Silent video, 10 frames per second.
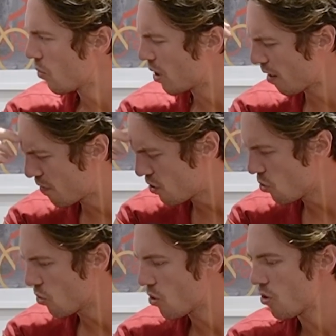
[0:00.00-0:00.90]
okay,
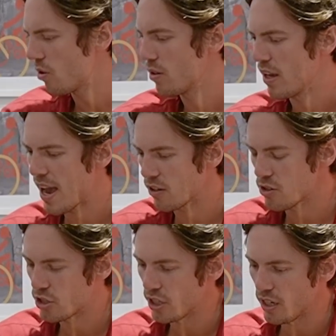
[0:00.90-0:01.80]
fuel,
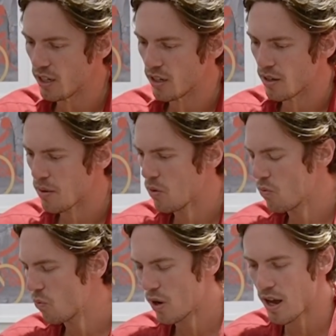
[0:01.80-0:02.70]
energy,
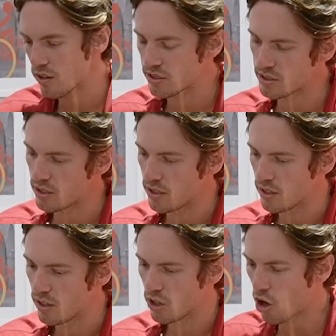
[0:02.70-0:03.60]
what else?
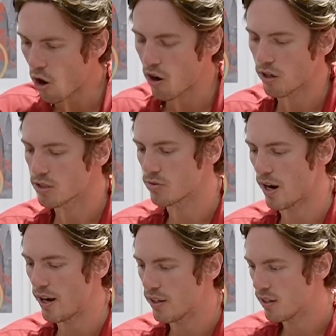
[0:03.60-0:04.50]
Cars,
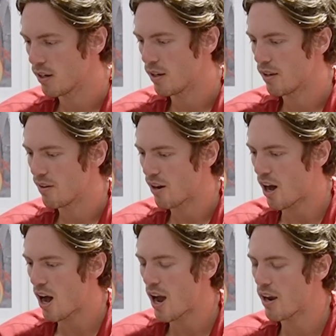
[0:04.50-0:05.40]
right?
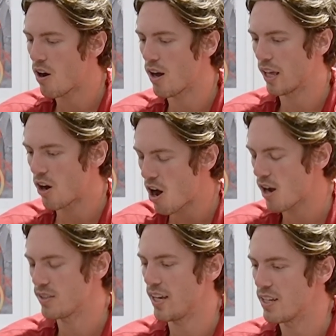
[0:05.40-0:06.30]
high like
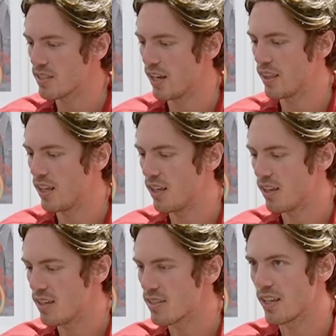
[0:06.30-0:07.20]
octane is like the
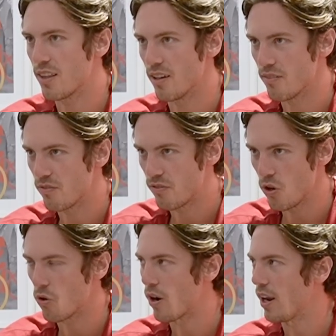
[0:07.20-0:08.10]
is like the
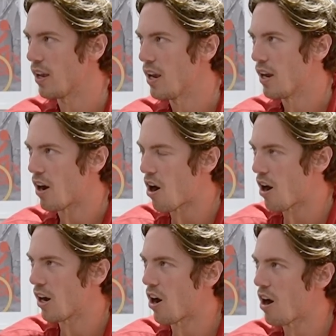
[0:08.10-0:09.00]
fuel, right?
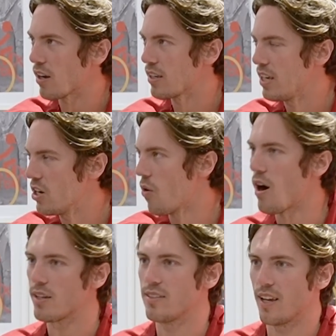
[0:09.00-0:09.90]
O- kino
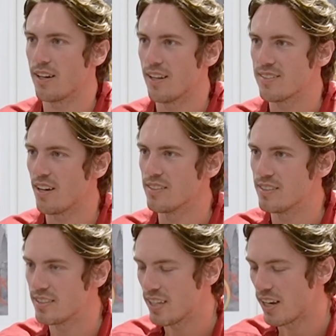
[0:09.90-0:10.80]
octane. It sounds
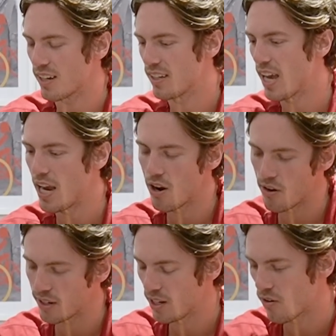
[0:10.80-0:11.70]
sick.
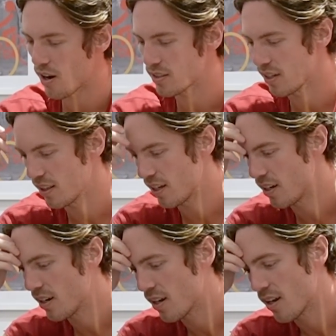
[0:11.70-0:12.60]
KO, kino octane. And
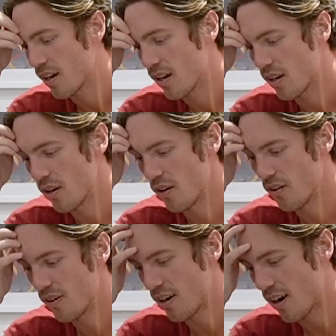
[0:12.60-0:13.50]
then, you
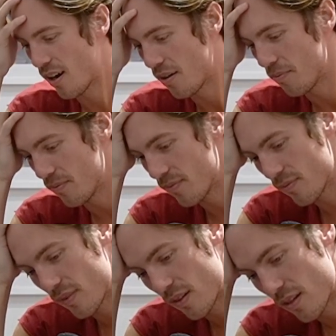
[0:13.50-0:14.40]
know, um,
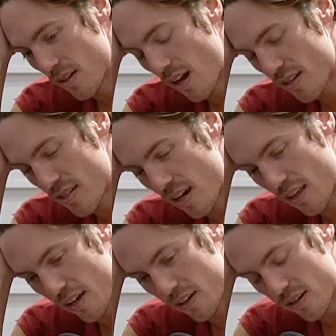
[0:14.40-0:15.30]
would say
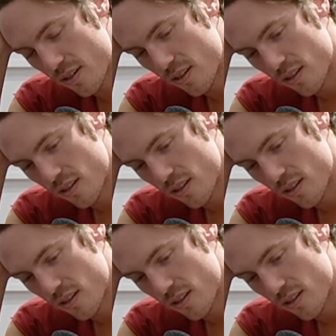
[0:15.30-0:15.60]
like